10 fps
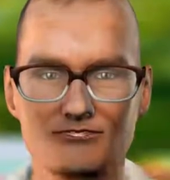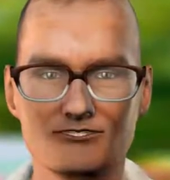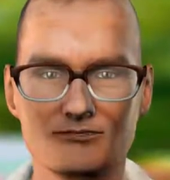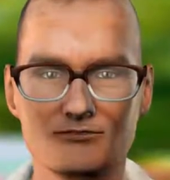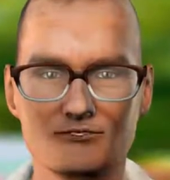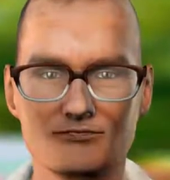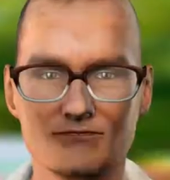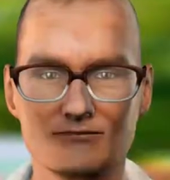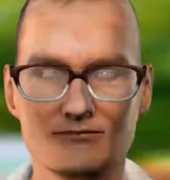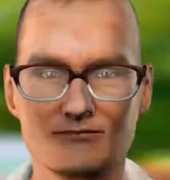for his
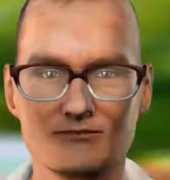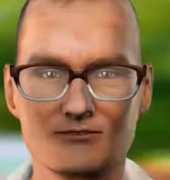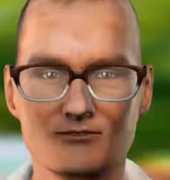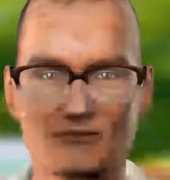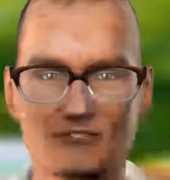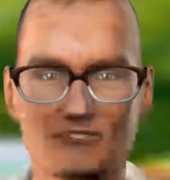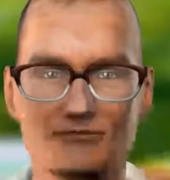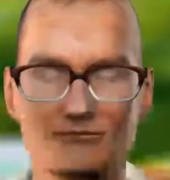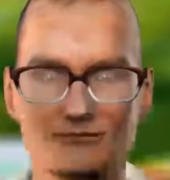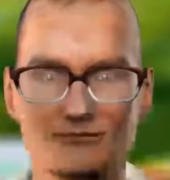own
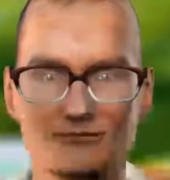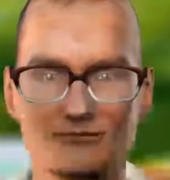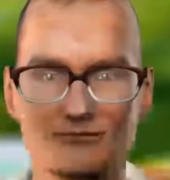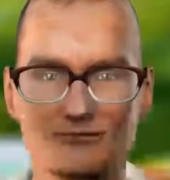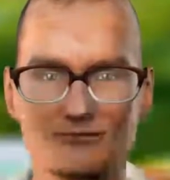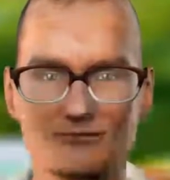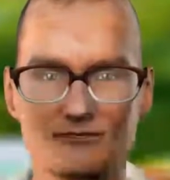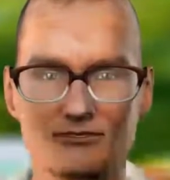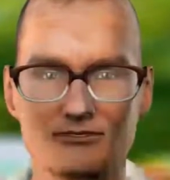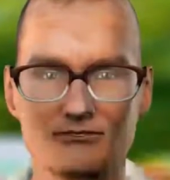personal
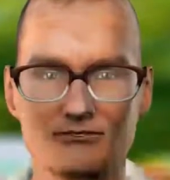gain.